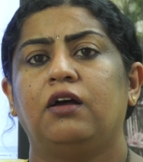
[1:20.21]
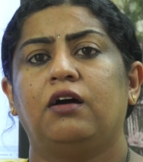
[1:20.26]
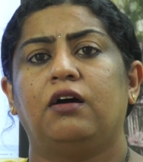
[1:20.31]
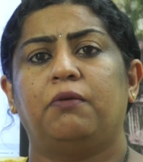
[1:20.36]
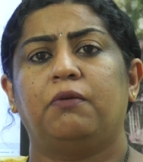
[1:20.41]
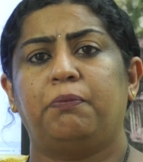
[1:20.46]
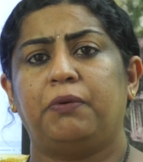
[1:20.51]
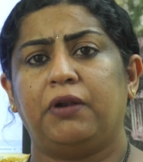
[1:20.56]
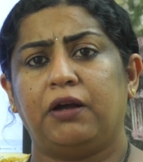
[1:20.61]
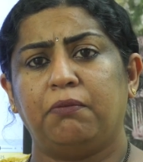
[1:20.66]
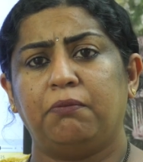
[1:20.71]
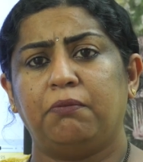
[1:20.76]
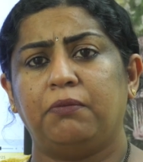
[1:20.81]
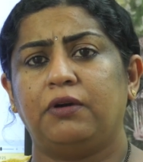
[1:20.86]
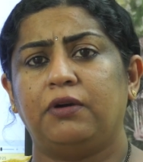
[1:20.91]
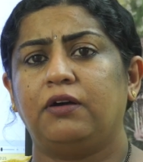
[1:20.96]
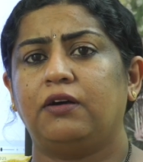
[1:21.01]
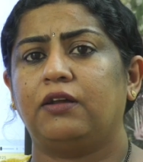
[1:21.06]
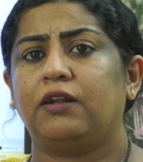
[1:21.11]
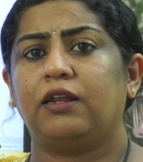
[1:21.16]
a
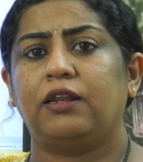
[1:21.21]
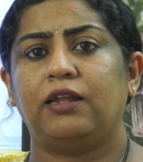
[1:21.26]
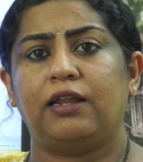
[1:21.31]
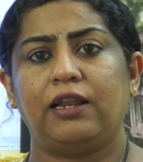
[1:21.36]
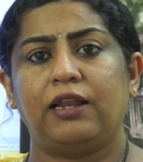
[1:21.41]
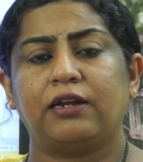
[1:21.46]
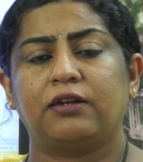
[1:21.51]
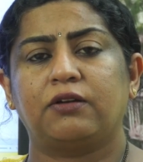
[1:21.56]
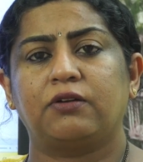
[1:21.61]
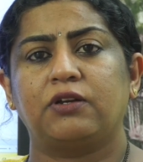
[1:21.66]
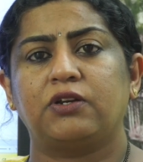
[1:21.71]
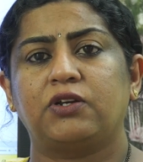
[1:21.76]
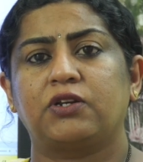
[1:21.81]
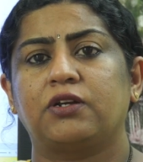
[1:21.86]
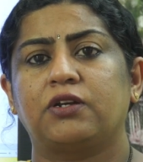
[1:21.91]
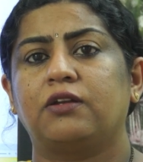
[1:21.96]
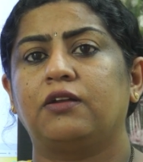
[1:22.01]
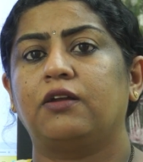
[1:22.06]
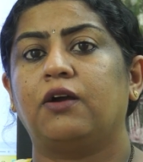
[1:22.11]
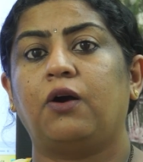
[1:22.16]
plumber, an
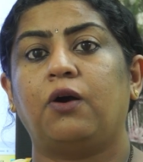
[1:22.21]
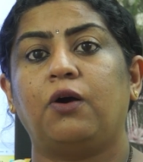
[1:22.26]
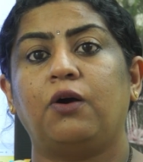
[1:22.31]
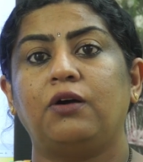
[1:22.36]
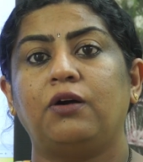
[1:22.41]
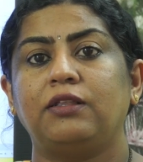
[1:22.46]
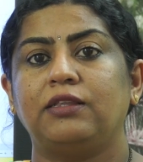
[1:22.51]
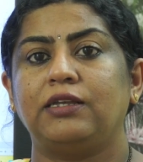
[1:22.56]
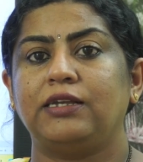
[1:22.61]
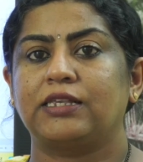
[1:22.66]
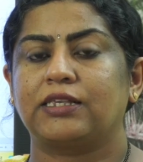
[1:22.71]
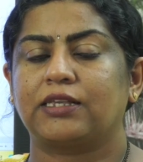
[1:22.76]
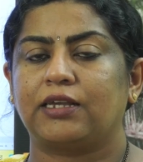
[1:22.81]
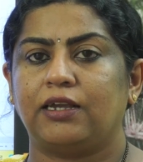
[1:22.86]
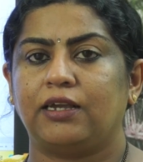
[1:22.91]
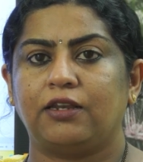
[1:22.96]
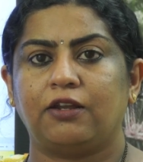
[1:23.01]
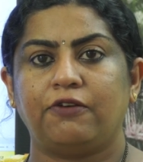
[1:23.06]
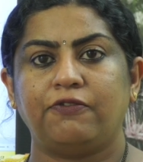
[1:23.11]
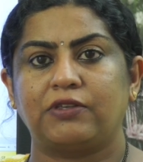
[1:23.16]
electrician, all these
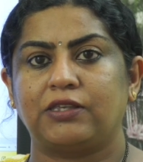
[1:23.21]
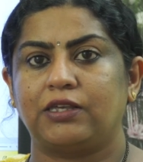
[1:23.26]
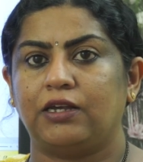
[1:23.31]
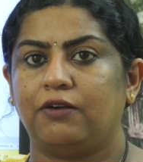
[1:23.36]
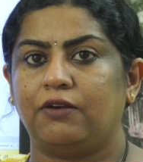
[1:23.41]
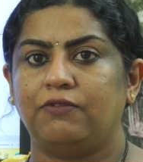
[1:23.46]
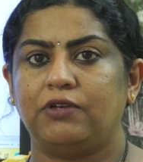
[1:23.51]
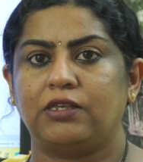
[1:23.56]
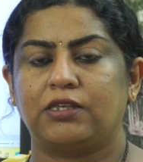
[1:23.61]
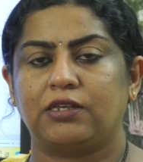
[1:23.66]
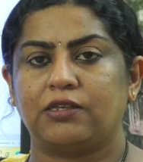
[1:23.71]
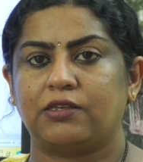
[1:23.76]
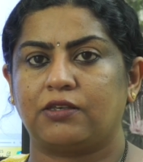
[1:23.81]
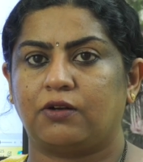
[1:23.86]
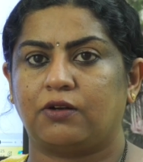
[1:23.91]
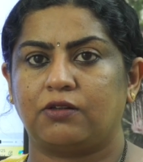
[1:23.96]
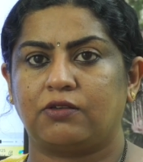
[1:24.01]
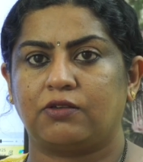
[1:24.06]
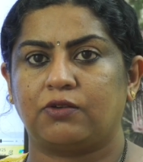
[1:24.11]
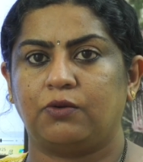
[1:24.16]
kind of services
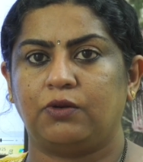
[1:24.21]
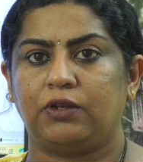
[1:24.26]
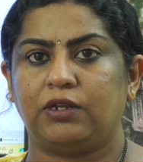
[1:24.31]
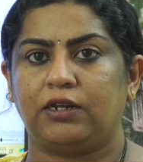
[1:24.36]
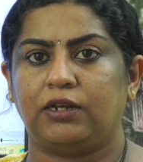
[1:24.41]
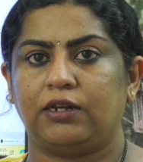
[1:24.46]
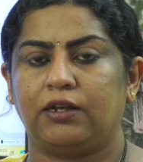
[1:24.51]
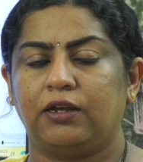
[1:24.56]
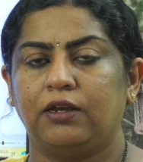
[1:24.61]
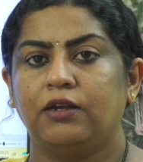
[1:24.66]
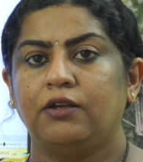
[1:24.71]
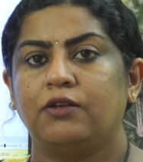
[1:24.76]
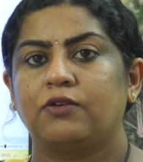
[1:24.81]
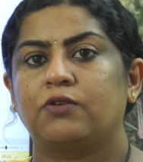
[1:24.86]
also need.